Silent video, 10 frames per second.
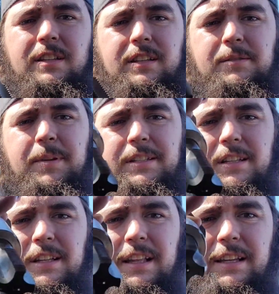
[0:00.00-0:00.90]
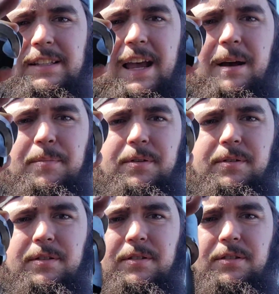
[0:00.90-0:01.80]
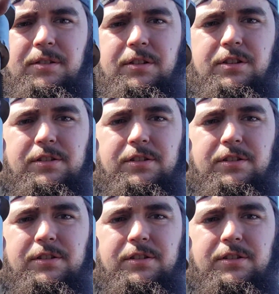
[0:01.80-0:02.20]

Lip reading: this is basically like a tap. You